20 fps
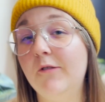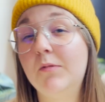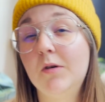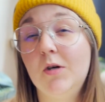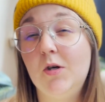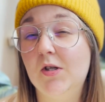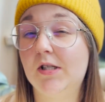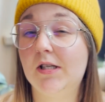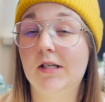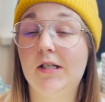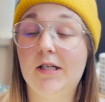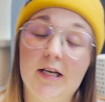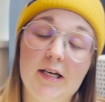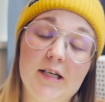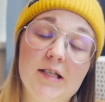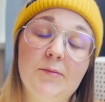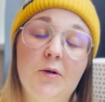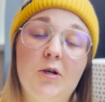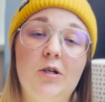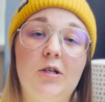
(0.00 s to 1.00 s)
personally
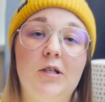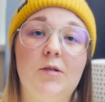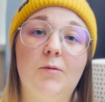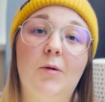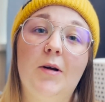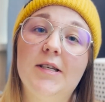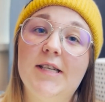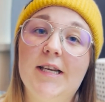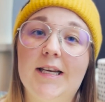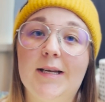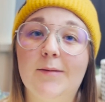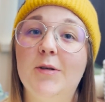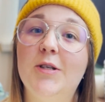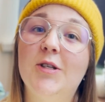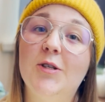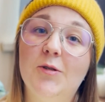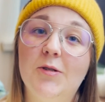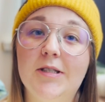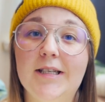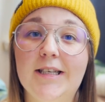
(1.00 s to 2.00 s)
experienced while taking
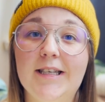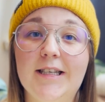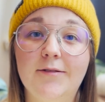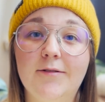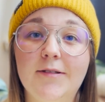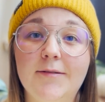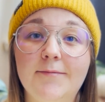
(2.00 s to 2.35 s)
maternity leave.